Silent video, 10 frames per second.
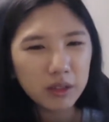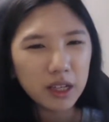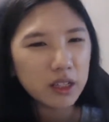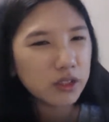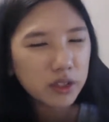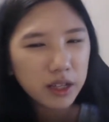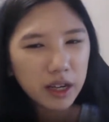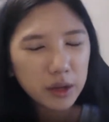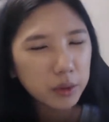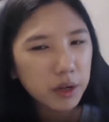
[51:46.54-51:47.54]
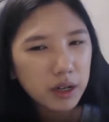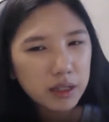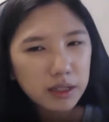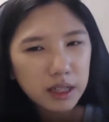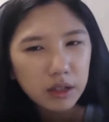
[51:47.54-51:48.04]
industry kind of works.
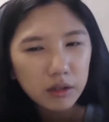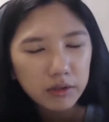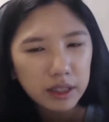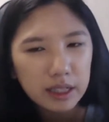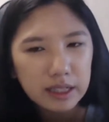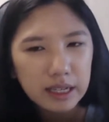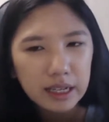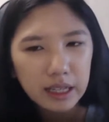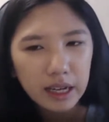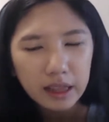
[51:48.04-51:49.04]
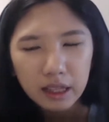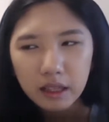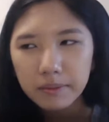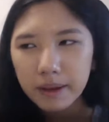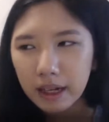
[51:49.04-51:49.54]
They don't really take I think
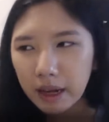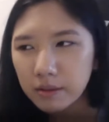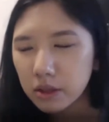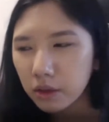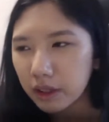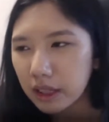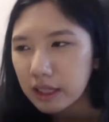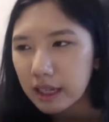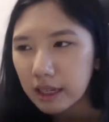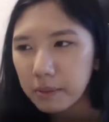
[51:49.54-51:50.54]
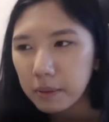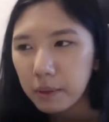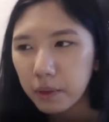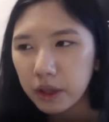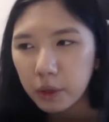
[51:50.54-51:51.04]
the big names don't really take
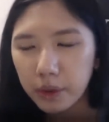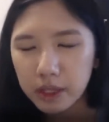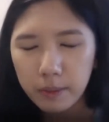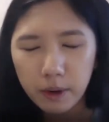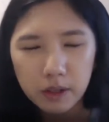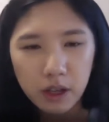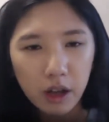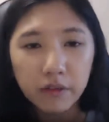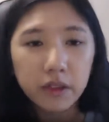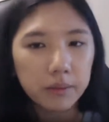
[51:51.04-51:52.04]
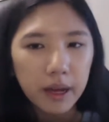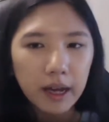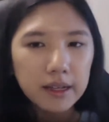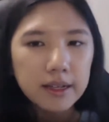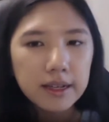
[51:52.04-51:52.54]
people with no experience off the
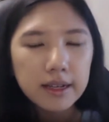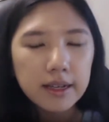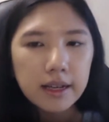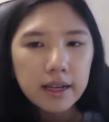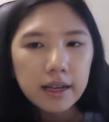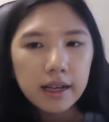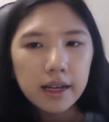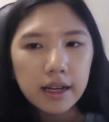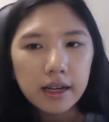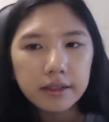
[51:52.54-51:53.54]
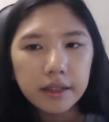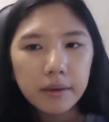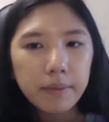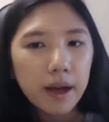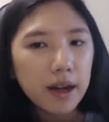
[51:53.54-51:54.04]
bat.
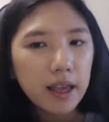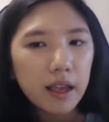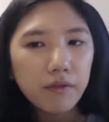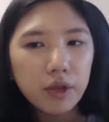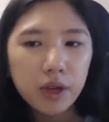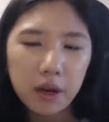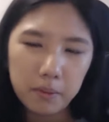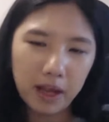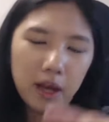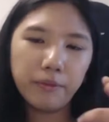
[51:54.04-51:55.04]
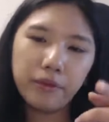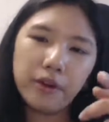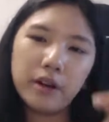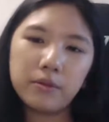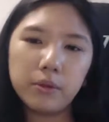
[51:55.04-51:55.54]
But if you can make up for
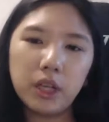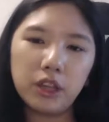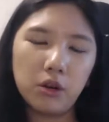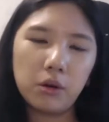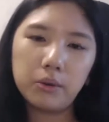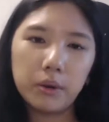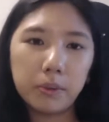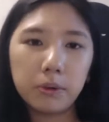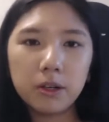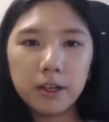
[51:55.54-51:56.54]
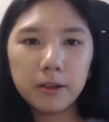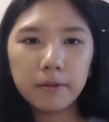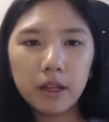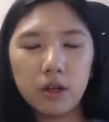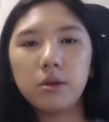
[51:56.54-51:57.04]
it with your own reporting
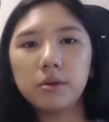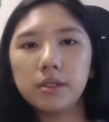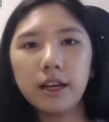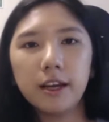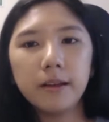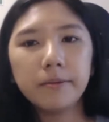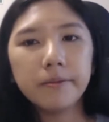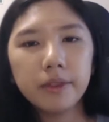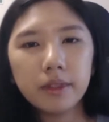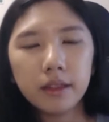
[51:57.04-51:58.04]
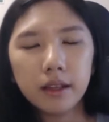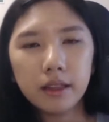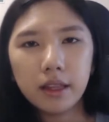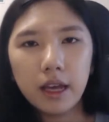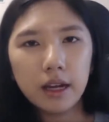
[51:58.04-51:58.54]
in your own time,
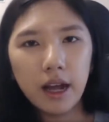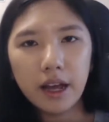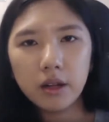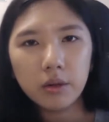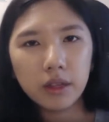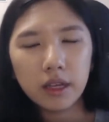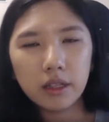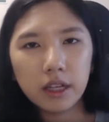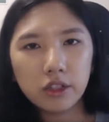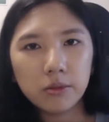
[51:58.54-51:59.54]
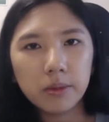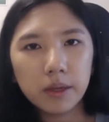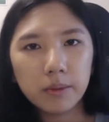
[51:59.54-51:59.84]
then I don't think that should be a